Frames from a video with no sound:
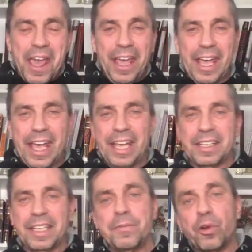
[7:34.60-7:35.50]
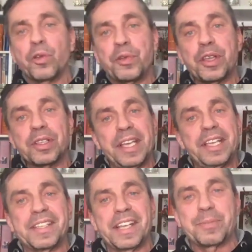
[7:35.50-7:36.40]
and he fulfills
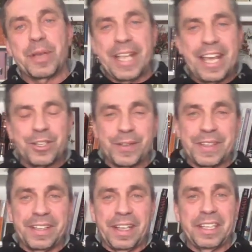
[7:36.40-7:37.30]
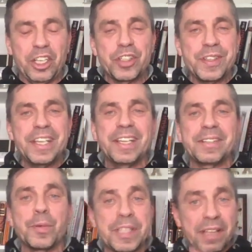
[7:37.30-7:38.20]
his expectations and his
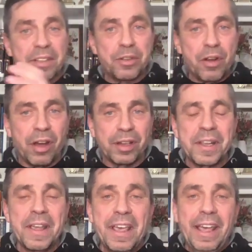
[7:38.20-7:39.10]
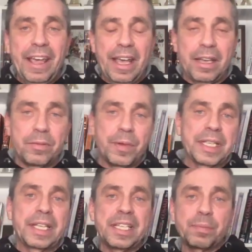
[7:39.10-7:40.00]
needs with other dogs. And
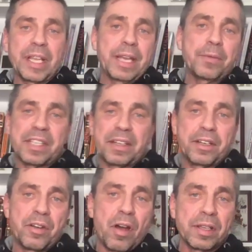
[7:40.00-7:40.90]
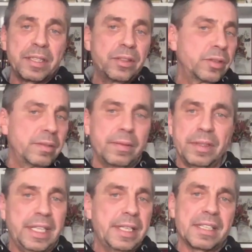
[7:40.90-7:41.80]
when he's playing with other dogs,
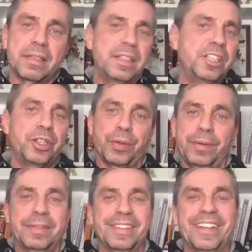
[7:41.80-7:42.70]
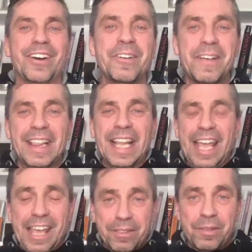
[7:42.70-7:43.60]
he doesn't need you.
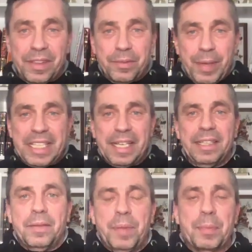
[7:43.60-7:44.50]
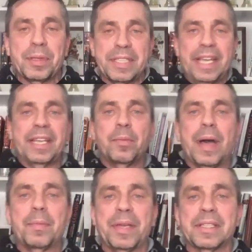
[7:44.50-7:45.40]
And basically then people taking a
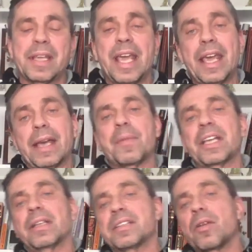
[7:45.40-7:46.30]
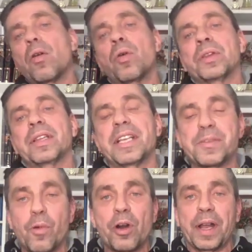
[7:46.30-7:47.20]
puppy and say, hey, come on, let's go and
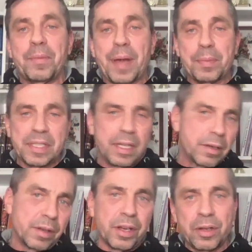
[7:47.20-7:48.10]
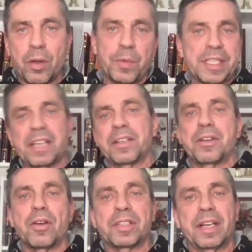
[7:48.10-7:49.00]
let's work. And puppy say, no, with other
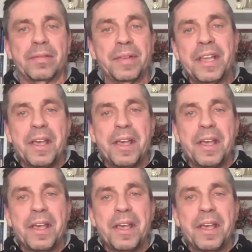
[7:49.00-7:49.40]
dogs are